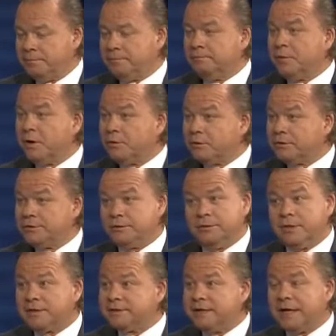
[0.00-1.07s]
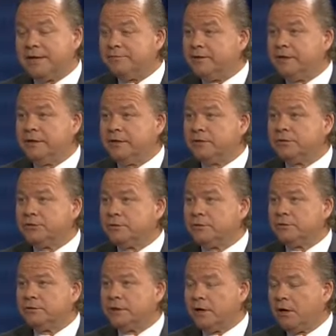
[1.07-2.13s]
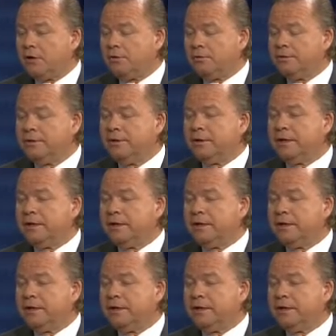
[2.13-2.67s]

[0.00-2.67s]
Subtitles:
motorist who doesn't have any insurance at all.